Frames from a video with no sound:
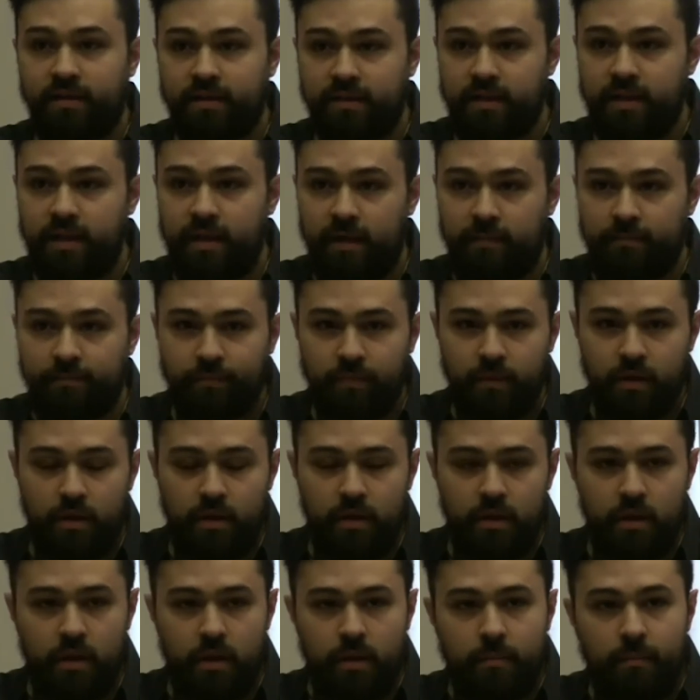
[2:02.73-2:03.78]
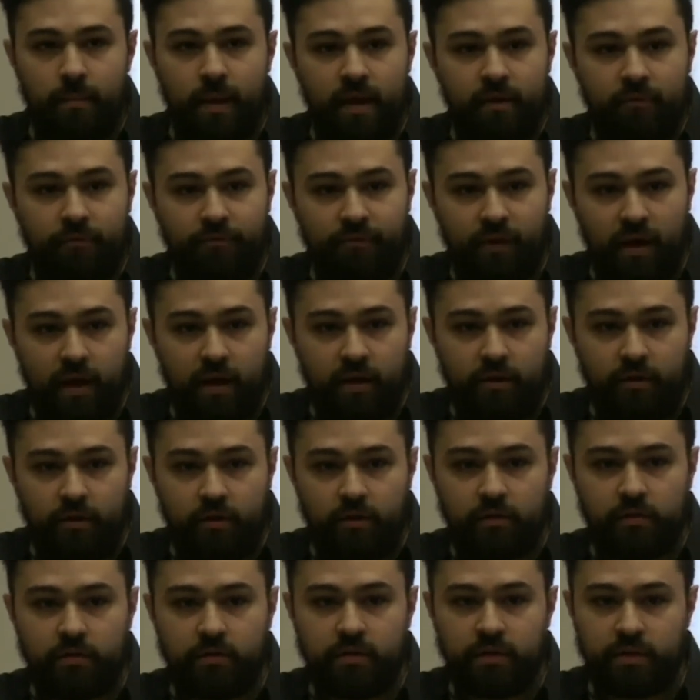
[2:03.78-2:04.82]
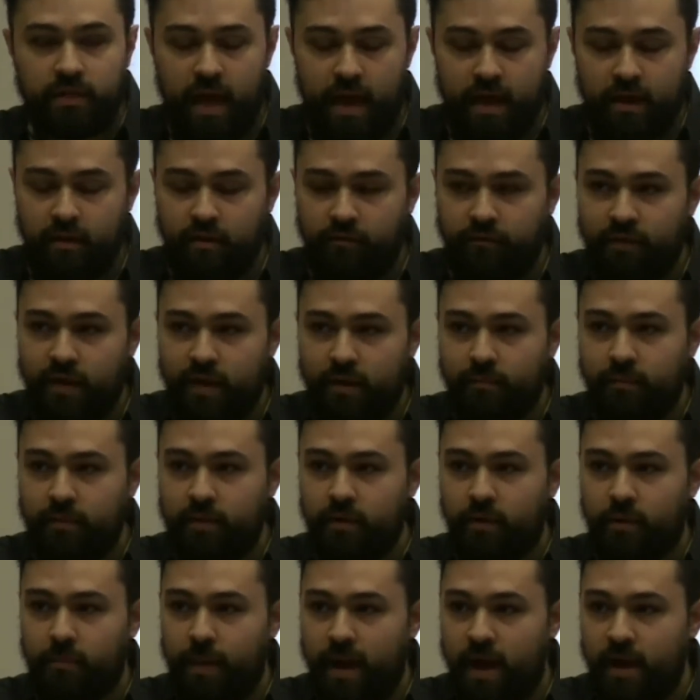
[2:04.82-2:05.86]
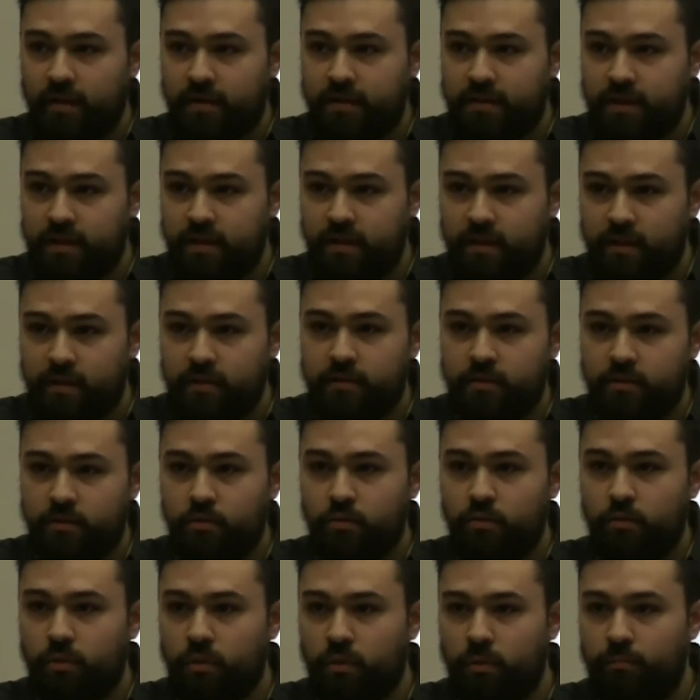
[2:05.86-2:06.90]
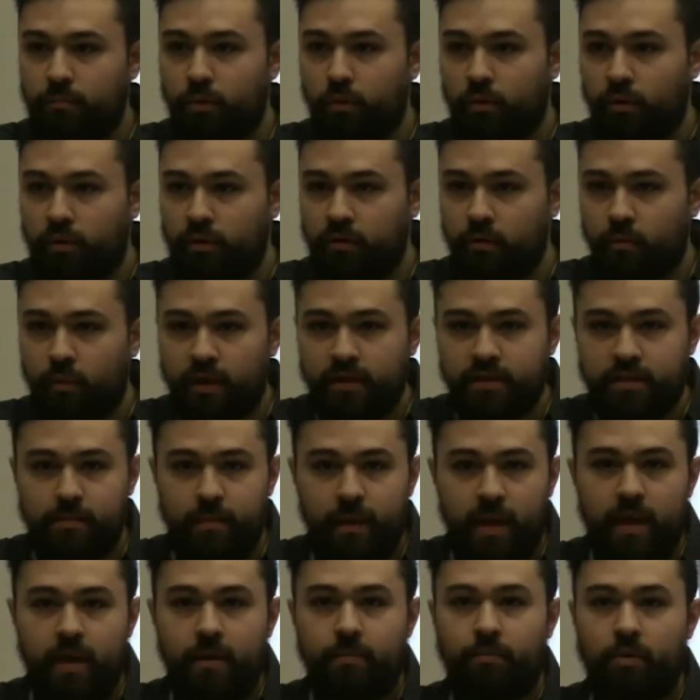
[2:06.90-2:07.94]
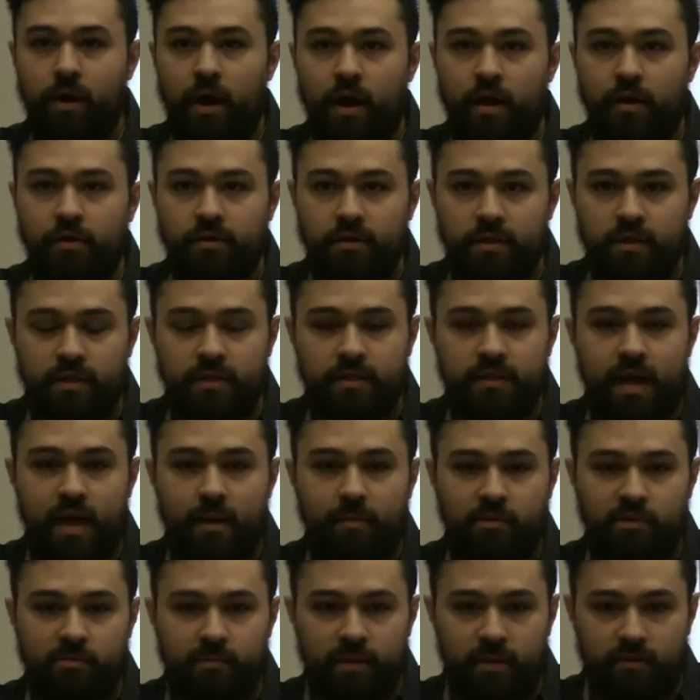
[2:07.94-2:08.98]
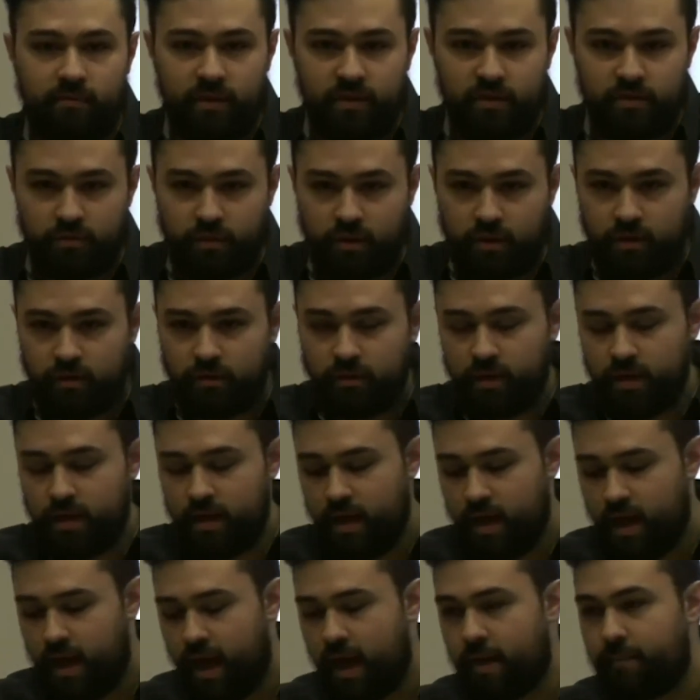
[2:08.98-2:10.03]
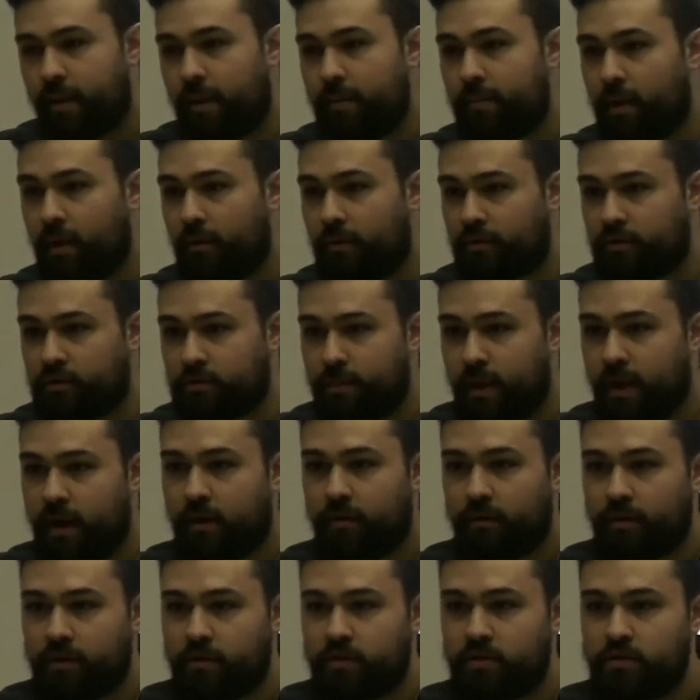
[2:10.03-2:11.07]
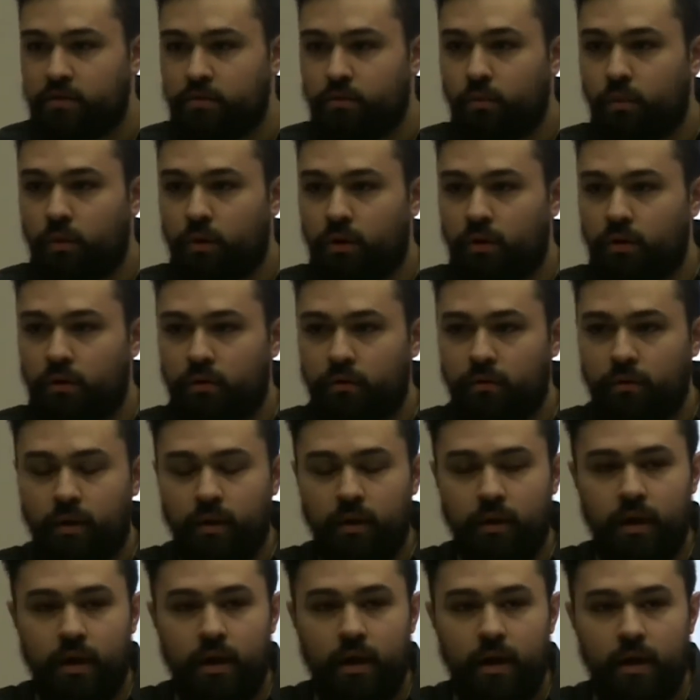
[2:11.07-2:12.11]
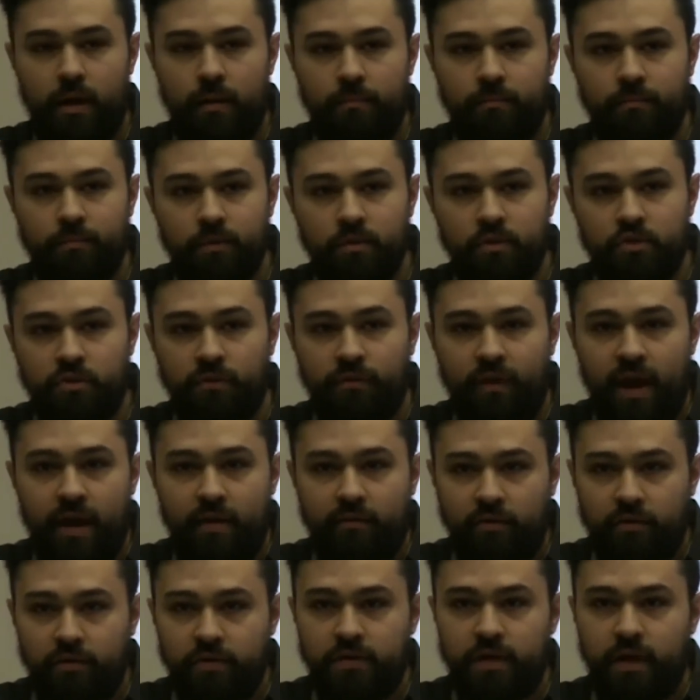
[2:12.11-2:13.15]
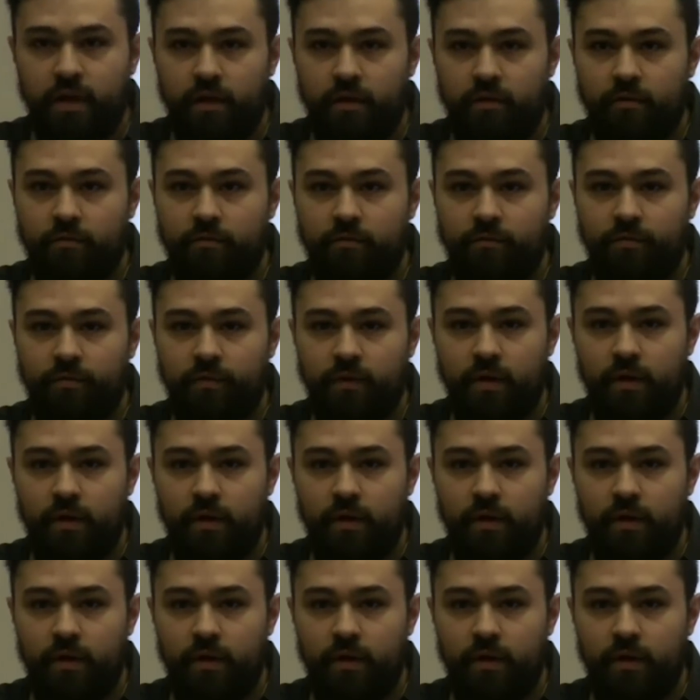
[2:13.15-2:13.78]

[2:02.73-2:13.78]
I see it. My father's side of the family are Palestinians who were born in the West Bank prior to the establishment of Israel, and my mother's parents were survivors of